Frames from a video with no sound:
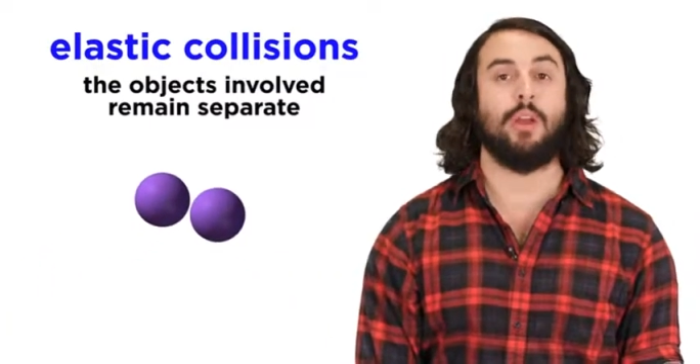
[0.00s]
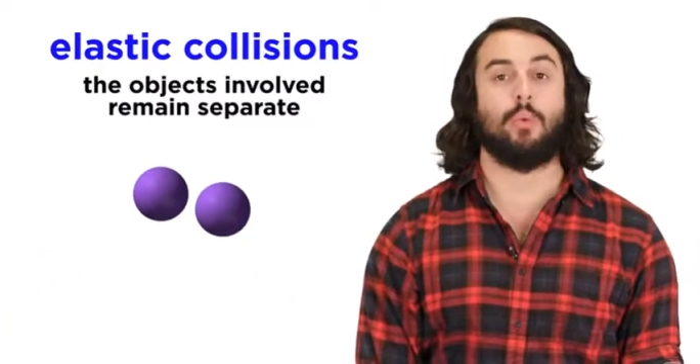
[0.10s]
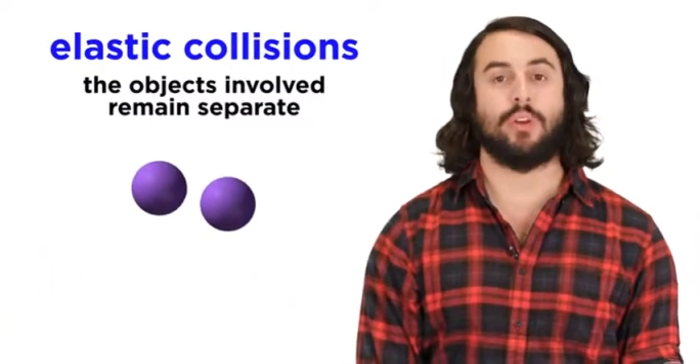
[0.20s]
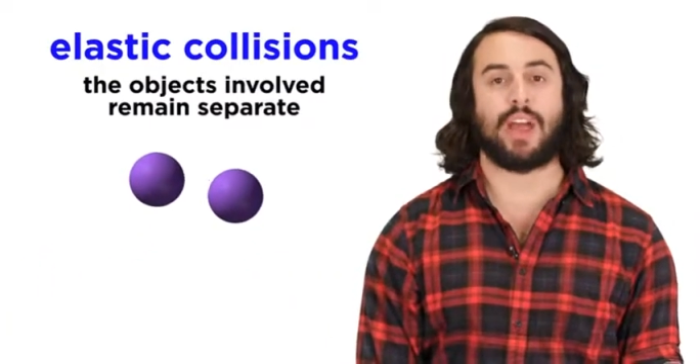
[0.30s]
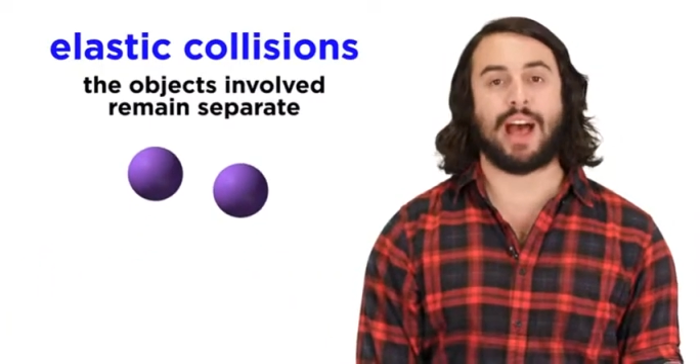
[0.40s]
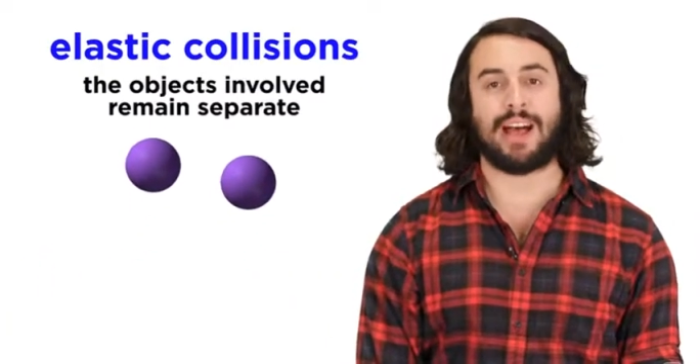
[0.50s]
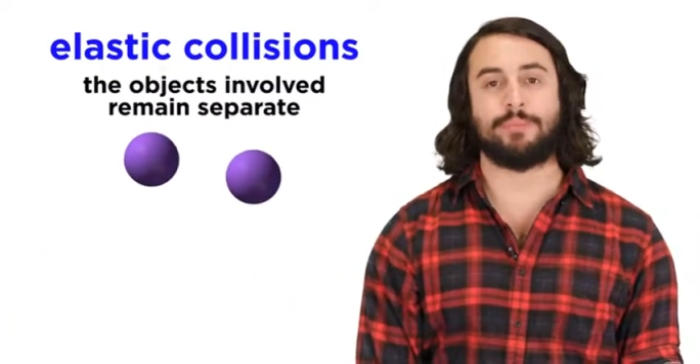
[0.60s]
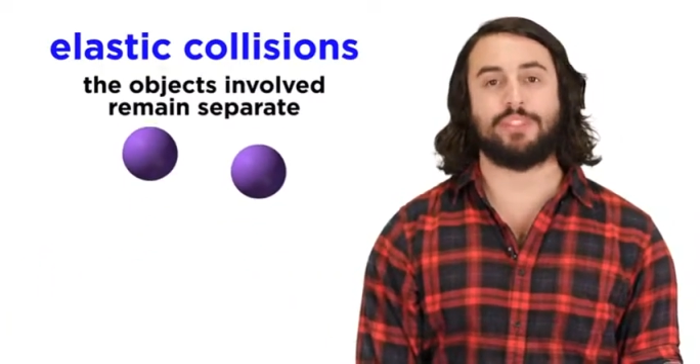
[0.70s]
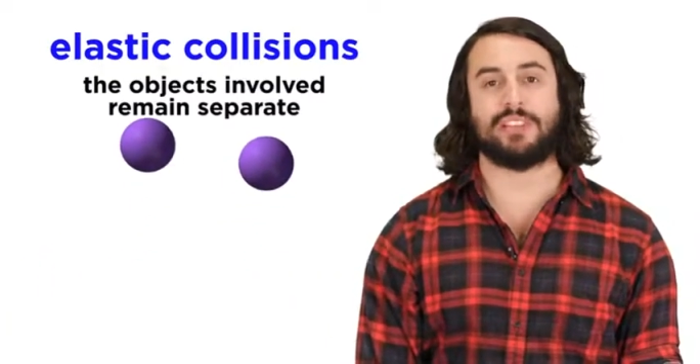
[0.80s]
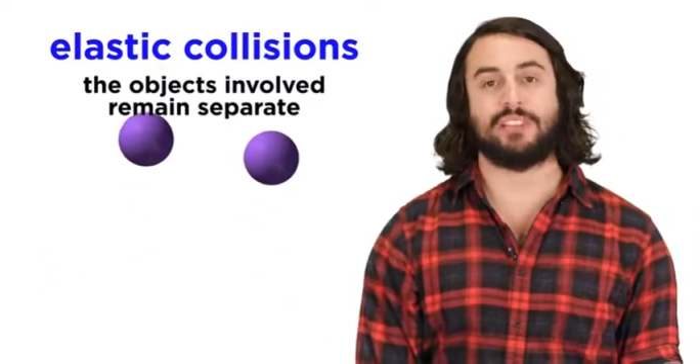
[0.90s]
where the
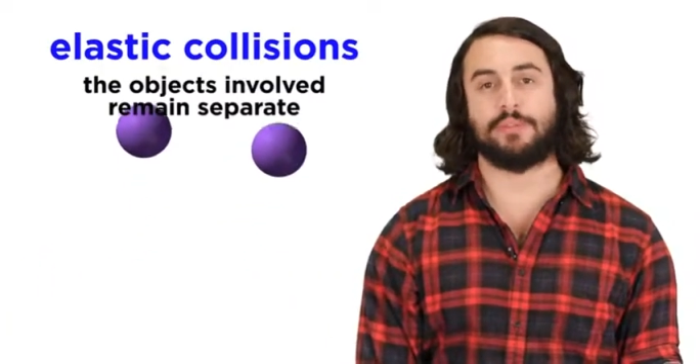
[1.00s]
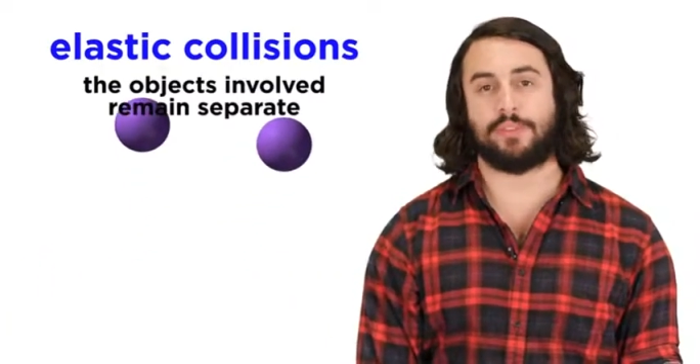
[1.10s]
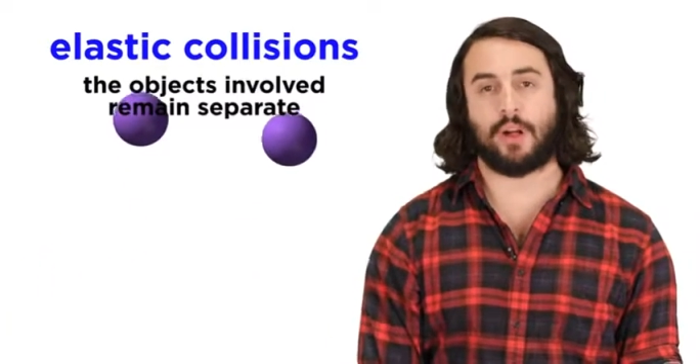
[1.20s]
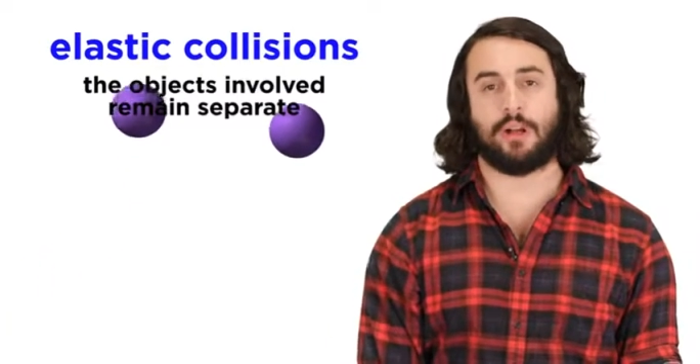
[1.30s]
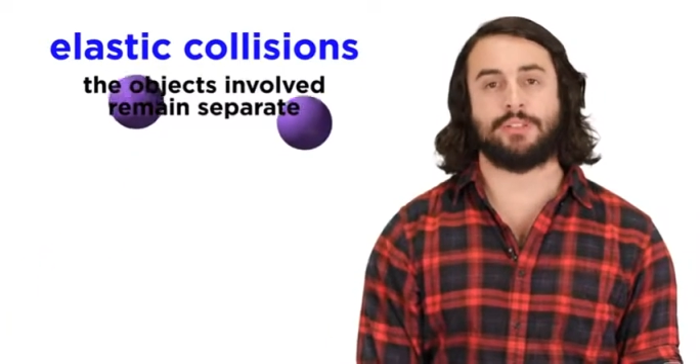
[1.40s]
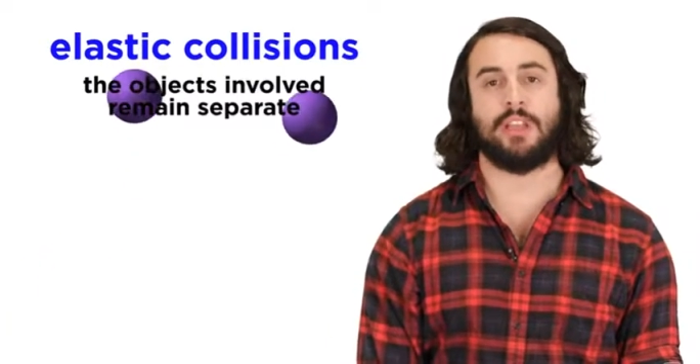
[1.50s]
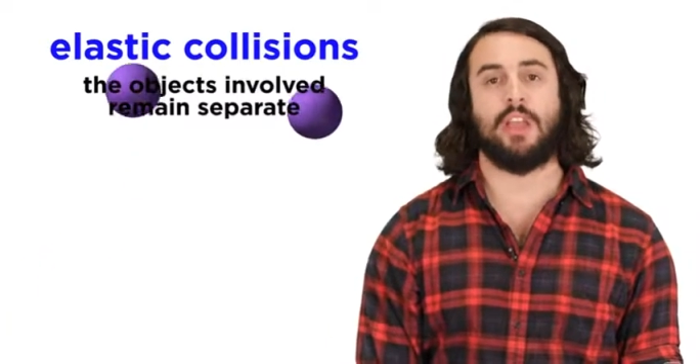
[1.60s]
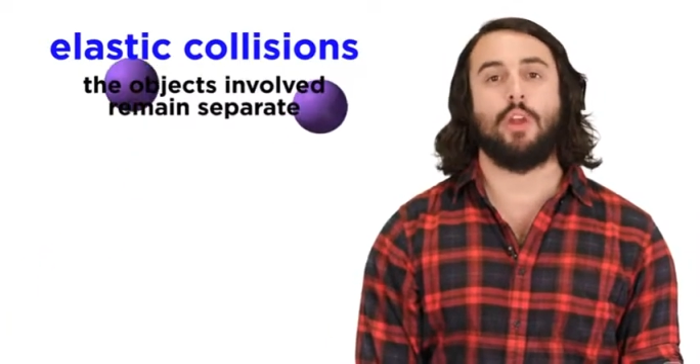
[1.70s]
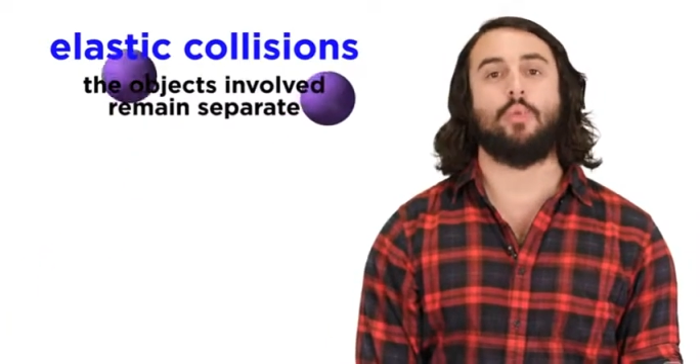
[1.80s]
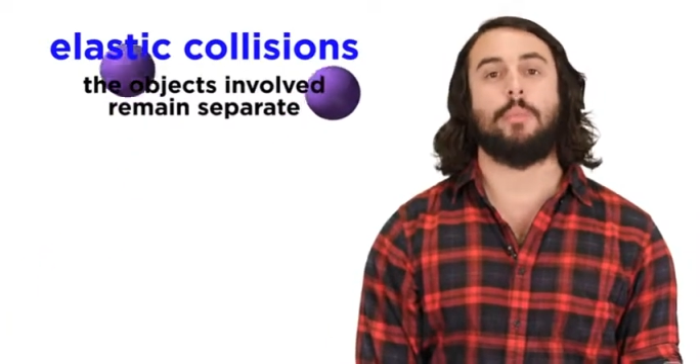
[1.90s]
objects involved
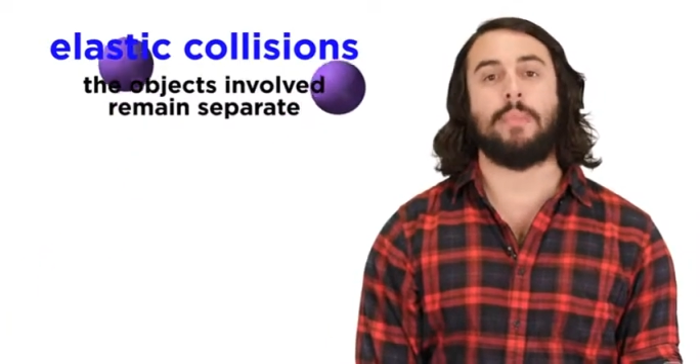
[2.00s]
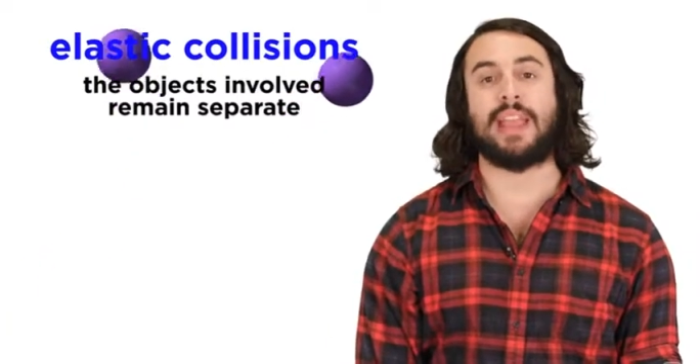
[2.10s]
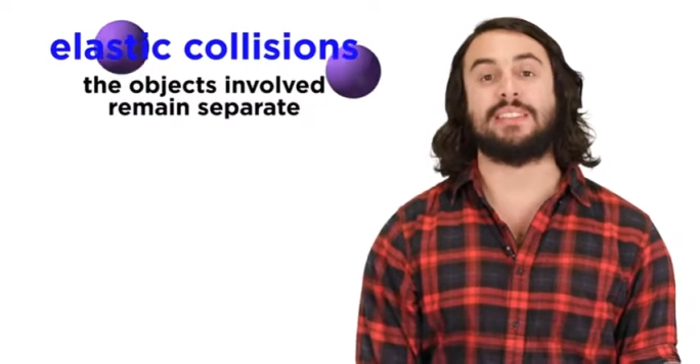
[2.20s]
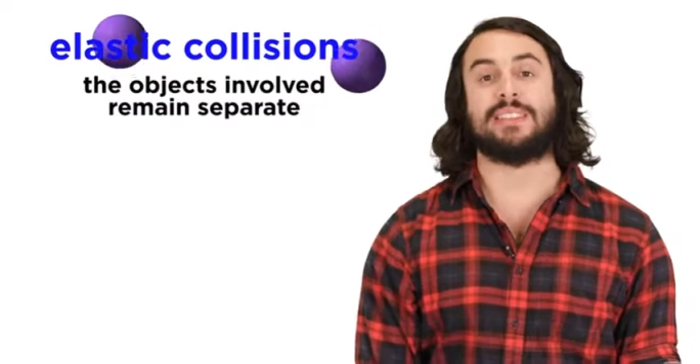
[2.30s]
remain